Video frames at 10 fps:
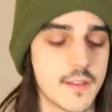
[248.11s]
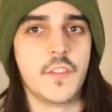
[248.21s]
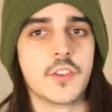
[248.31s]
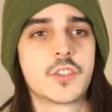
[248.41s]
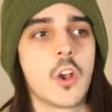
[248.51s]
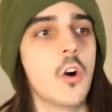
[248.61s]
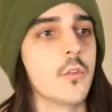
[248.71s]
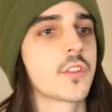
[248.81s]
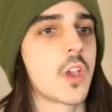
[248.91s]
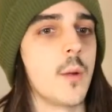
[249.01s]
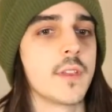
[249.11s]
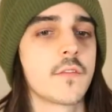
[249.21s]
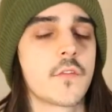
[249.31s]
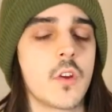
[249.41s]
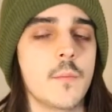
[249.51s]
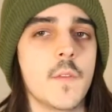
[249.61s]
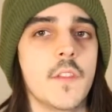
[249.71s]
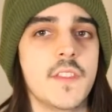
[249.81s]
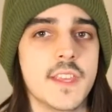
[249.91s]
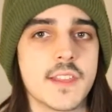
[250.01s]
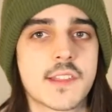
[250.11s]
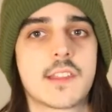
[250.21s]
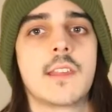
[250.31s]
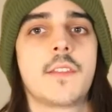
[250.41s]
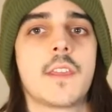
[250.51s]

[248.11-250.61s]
The tones coming from the synth